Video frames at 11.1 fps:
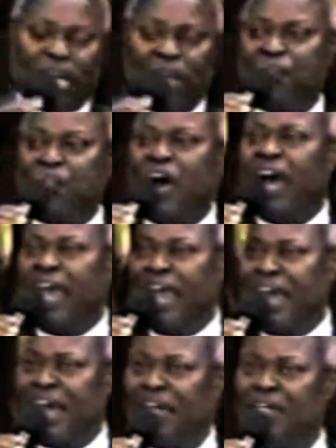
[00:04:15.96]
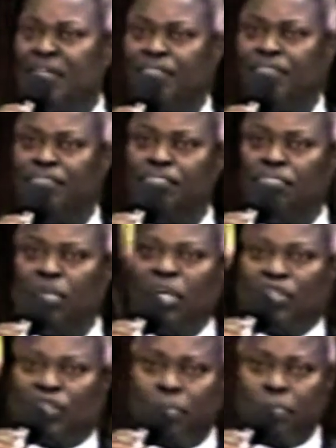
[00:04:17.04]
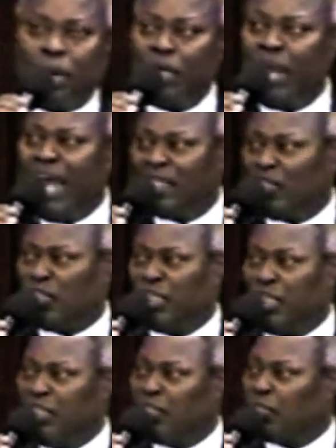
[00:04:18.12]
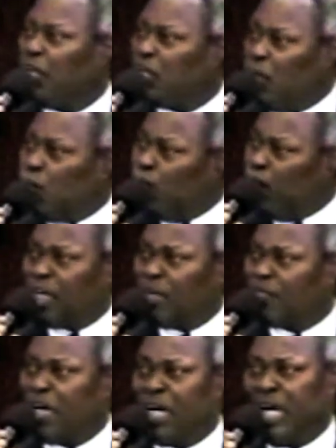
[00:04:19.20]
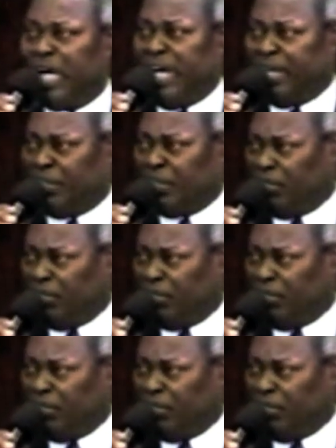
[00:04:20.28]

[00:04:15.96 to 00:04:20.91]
A fire symbolizes the word of God.